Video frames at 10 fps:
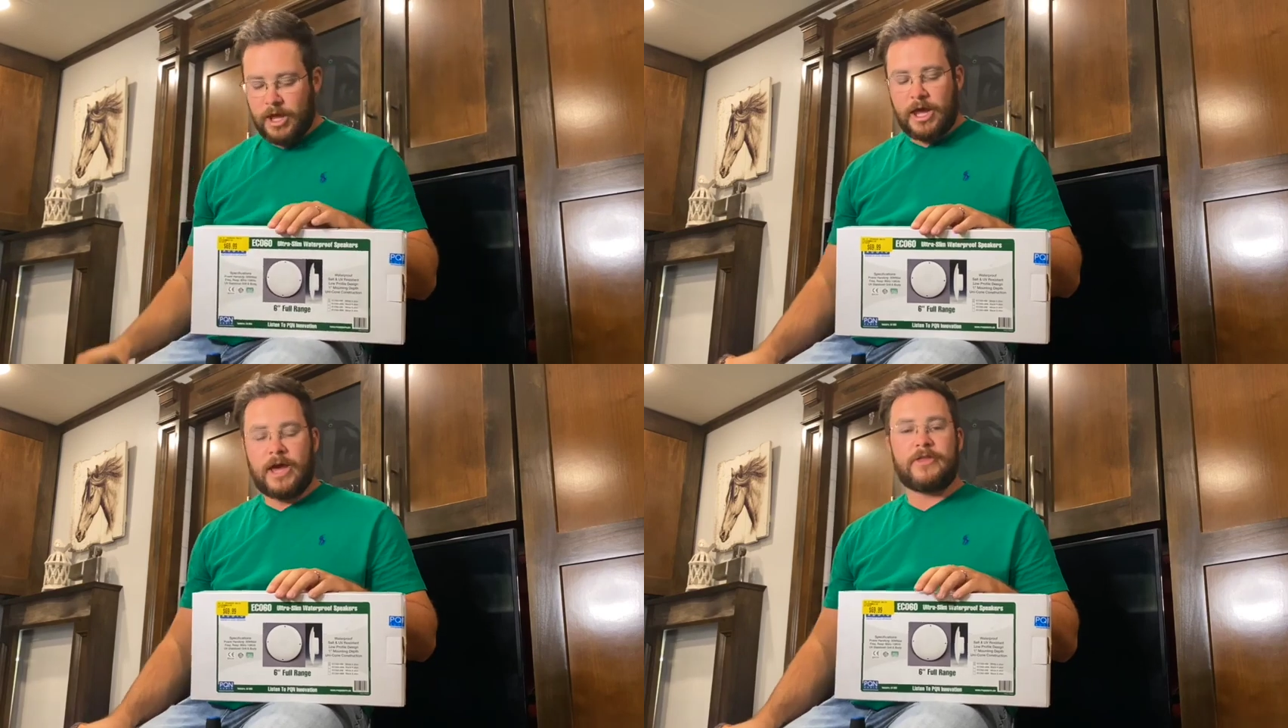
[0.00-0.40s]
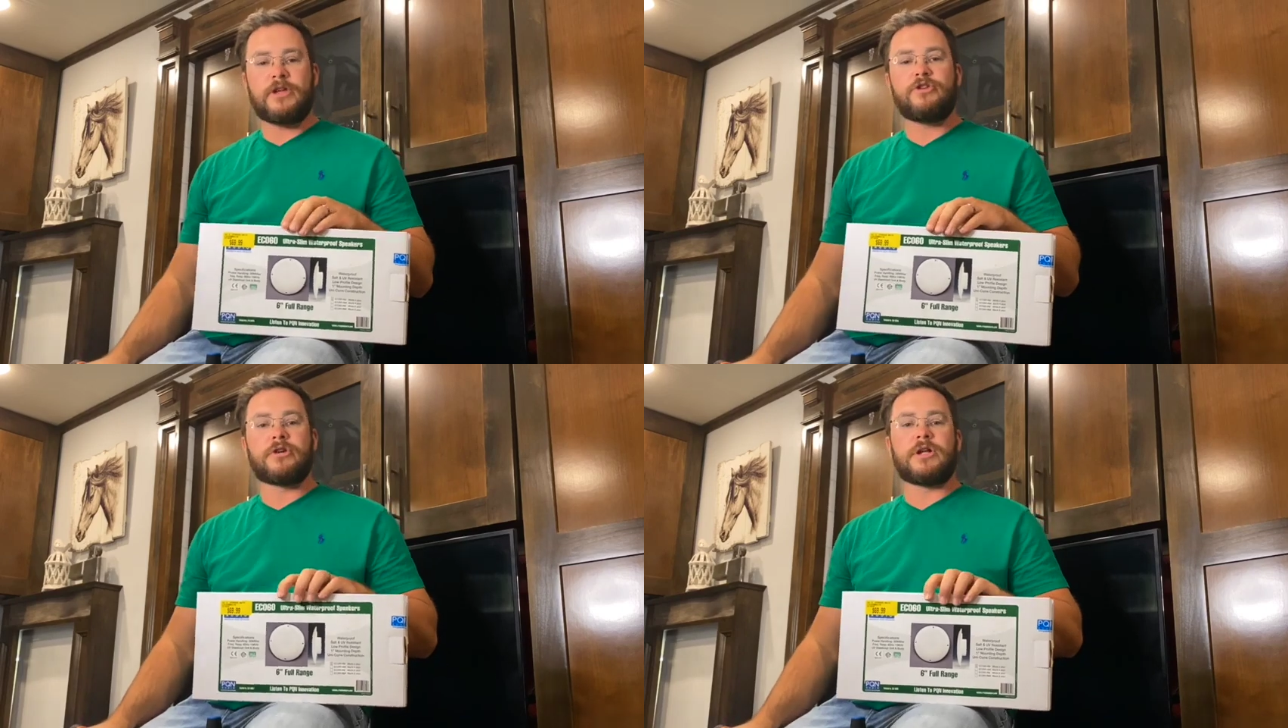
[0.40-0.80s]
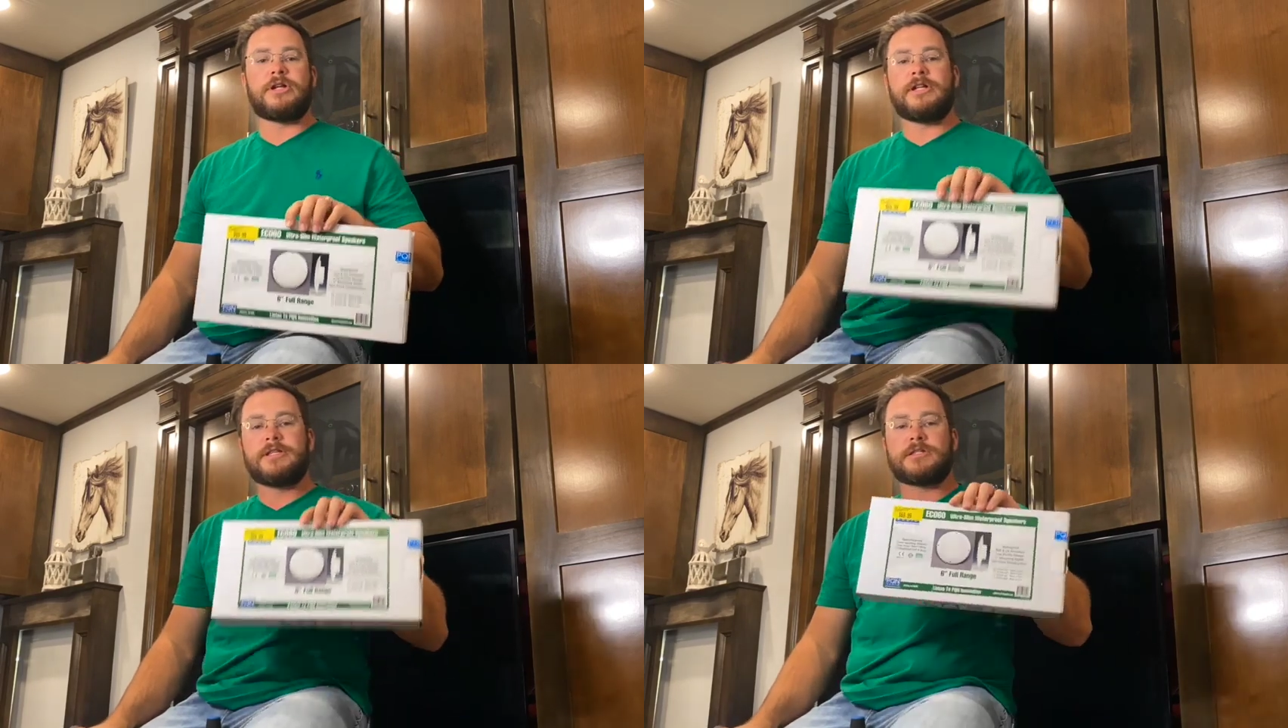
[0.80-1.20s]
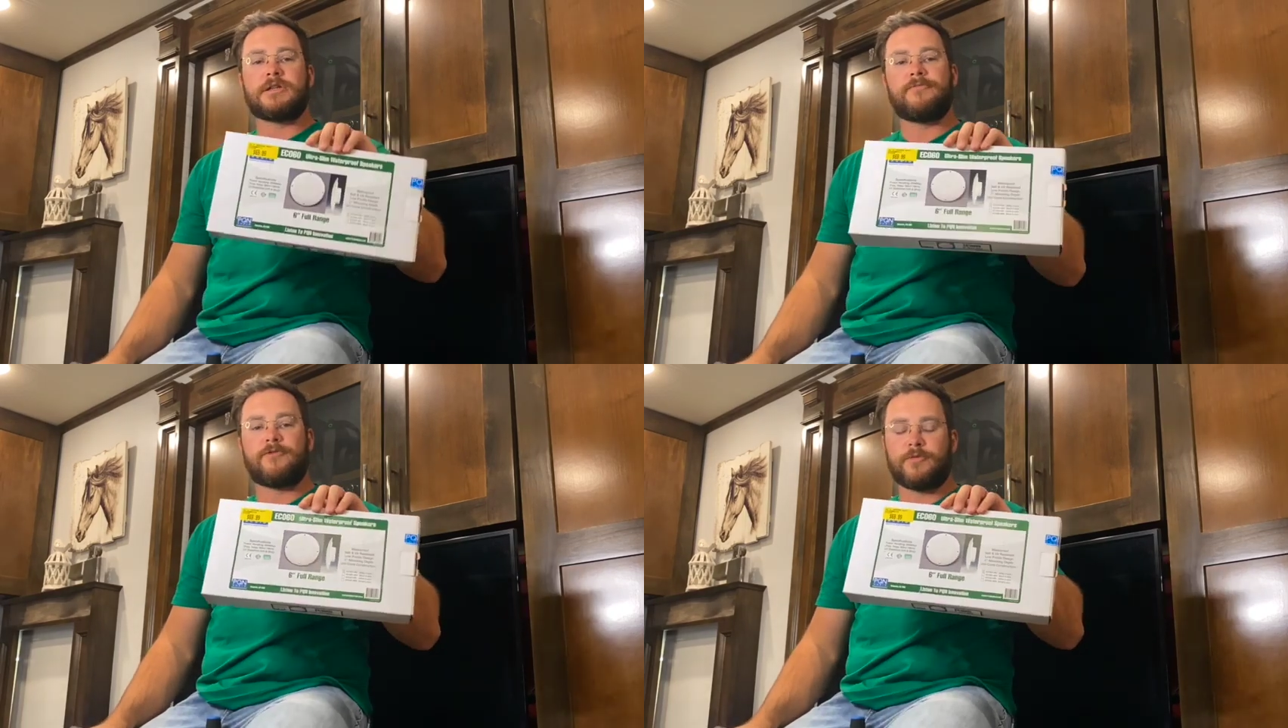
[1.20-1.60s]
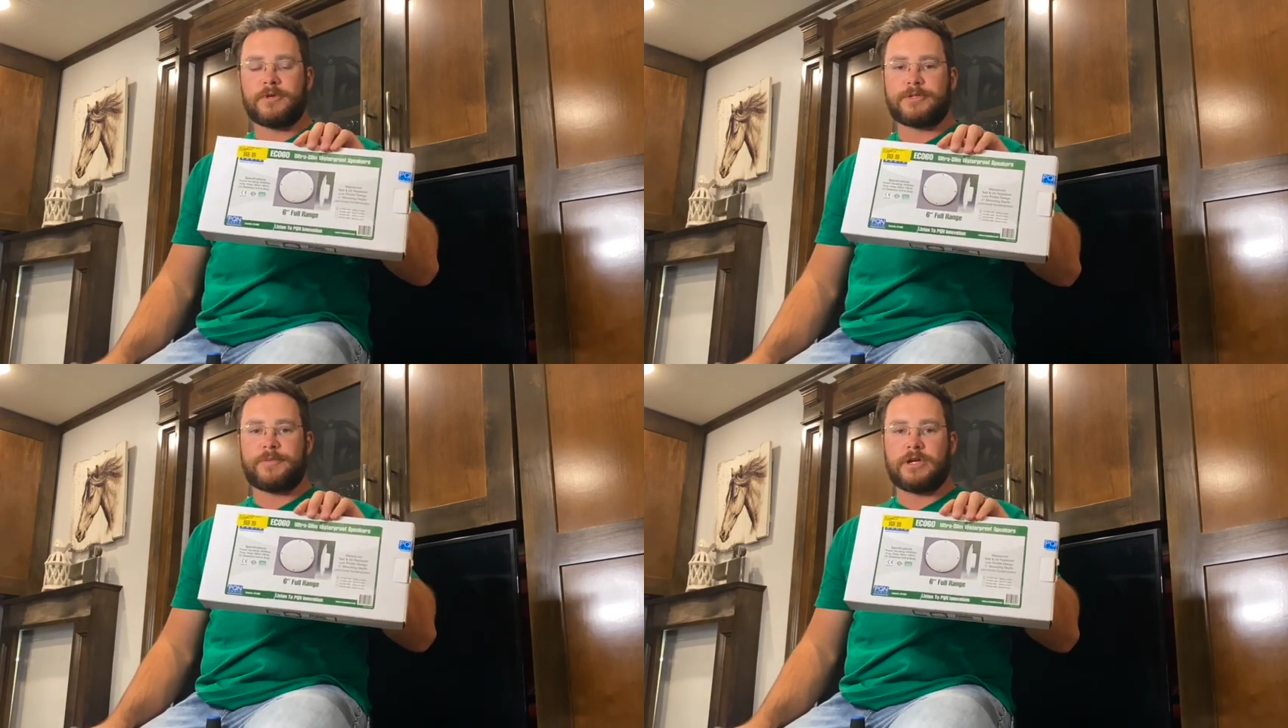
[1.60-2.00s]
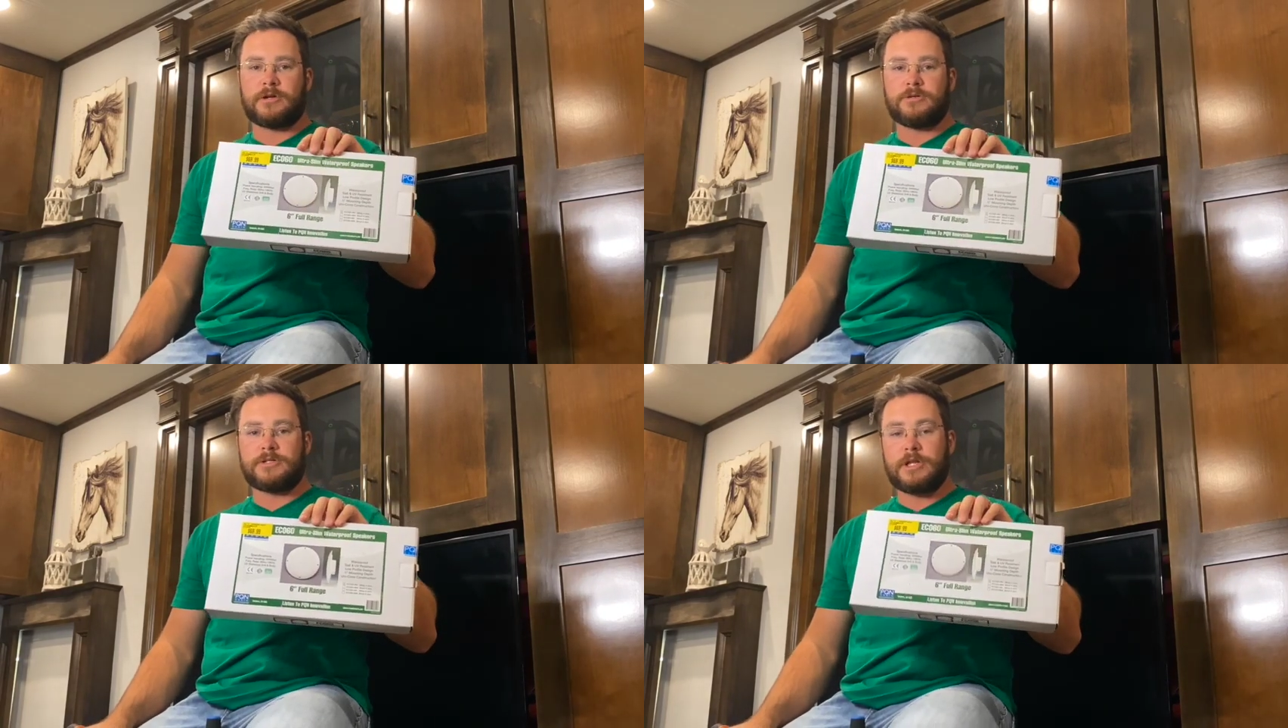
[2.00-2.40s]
And then you're going to need some form of speakers.